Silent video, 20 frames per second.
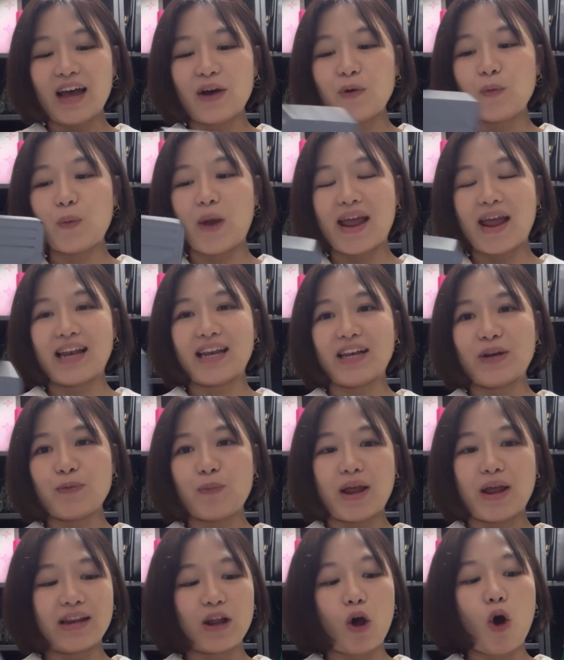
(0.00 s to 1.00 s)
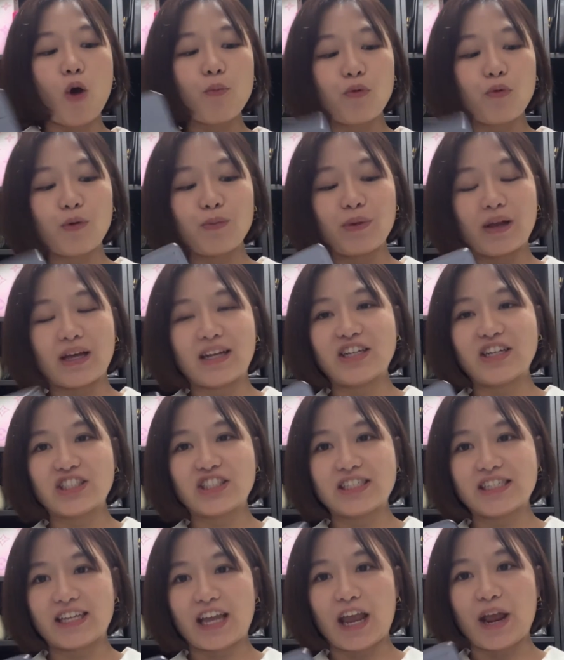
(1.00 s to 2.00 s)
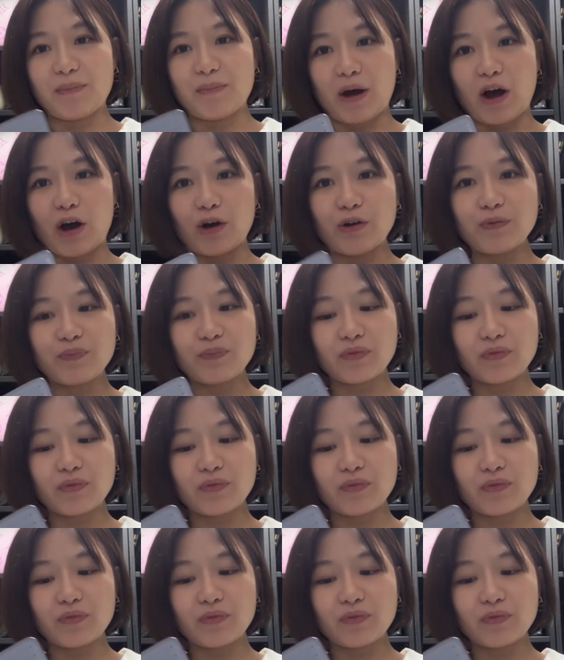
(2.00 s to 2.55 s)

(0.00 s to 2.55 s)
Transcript: when the Empreinte leather just came out